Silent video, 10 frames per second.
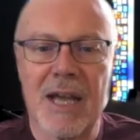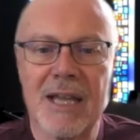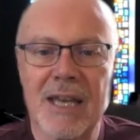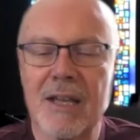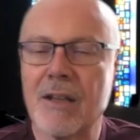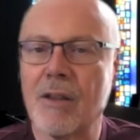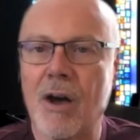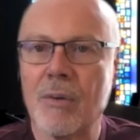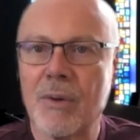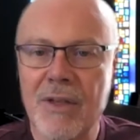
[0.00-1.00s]
by getting
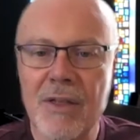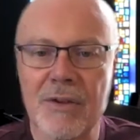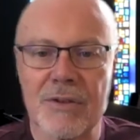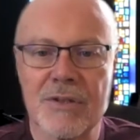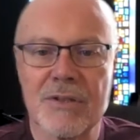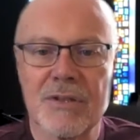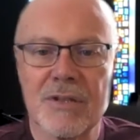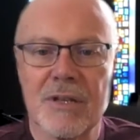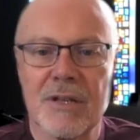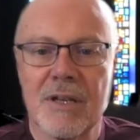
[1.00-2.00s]
along with others.
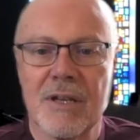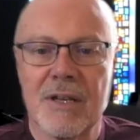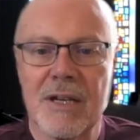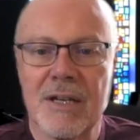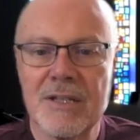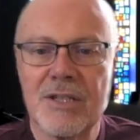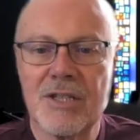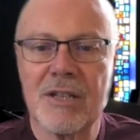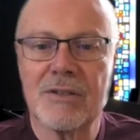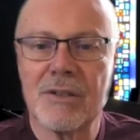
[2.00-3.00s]
It is
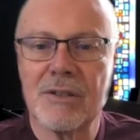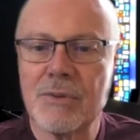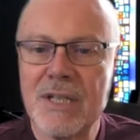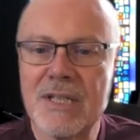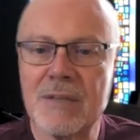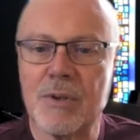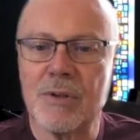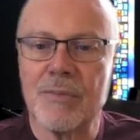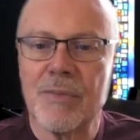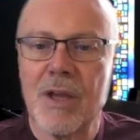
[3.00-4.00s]
gentle and
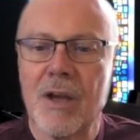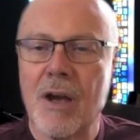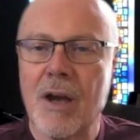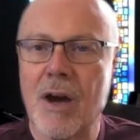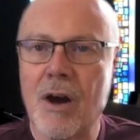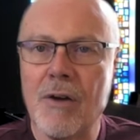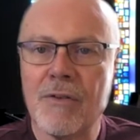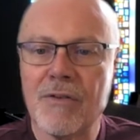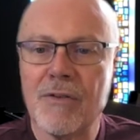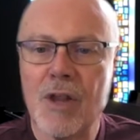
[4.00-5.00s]
reasonable,
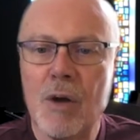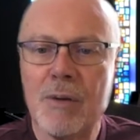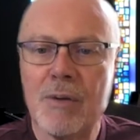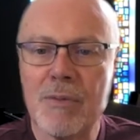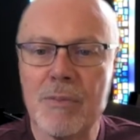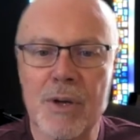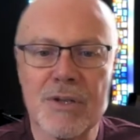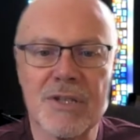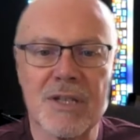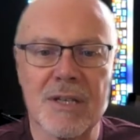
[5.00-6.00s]
overflowing with
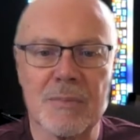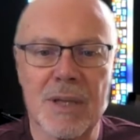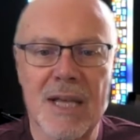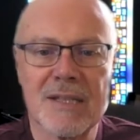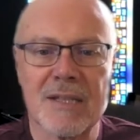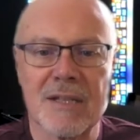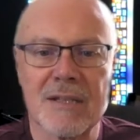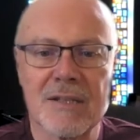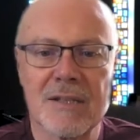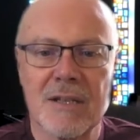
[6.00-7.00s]
mercy and
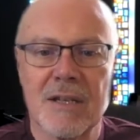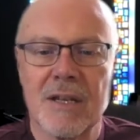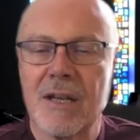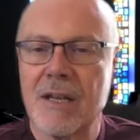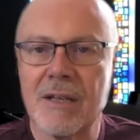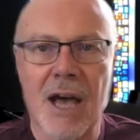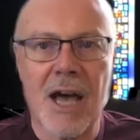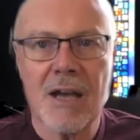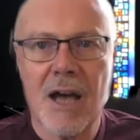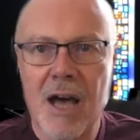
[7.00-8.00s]
blessings,
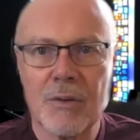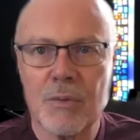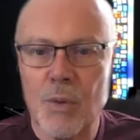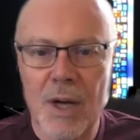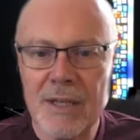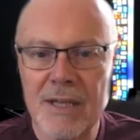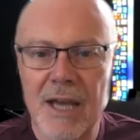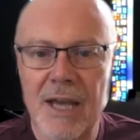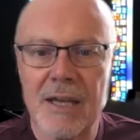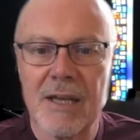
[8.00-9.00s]
not hot one
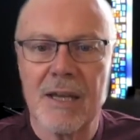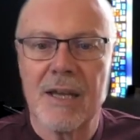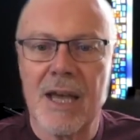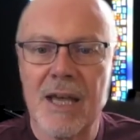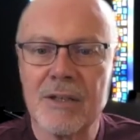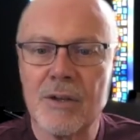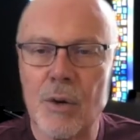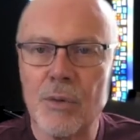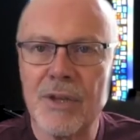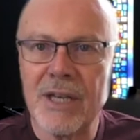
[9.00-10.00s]
day and
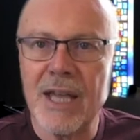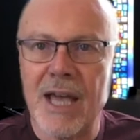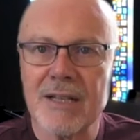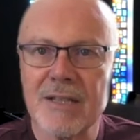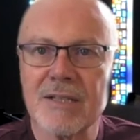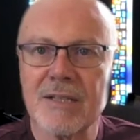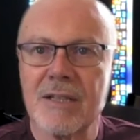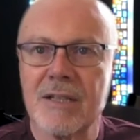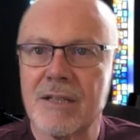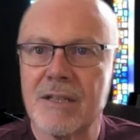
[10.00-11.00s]
cold the next,
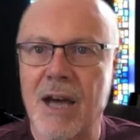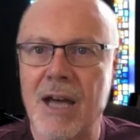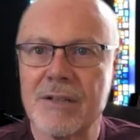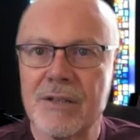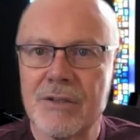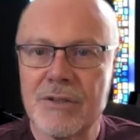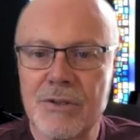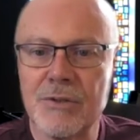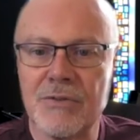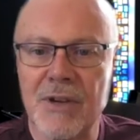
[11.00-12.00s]
not
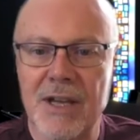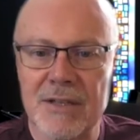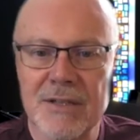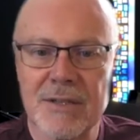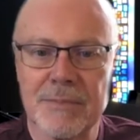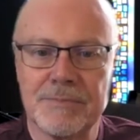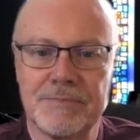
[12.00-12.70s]
two-faced.